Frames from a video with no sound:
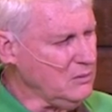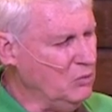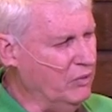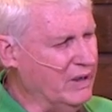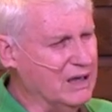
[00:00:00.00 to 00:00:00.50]

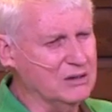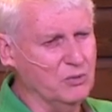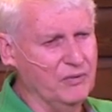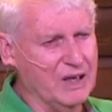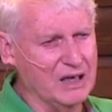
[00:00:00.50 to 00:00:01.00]
We've got
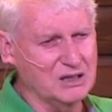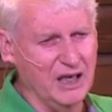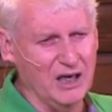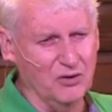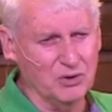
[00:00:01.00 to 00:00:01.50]
to
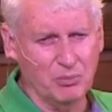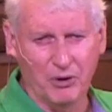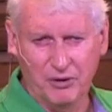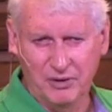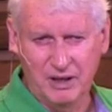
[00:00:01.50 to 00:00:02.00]
take on the
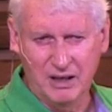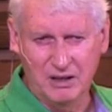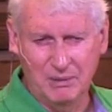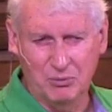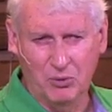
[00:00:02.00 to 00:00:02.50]
burden in a
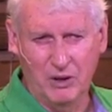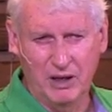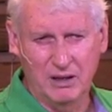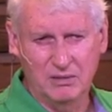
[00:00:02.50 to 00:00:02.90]
deeper way.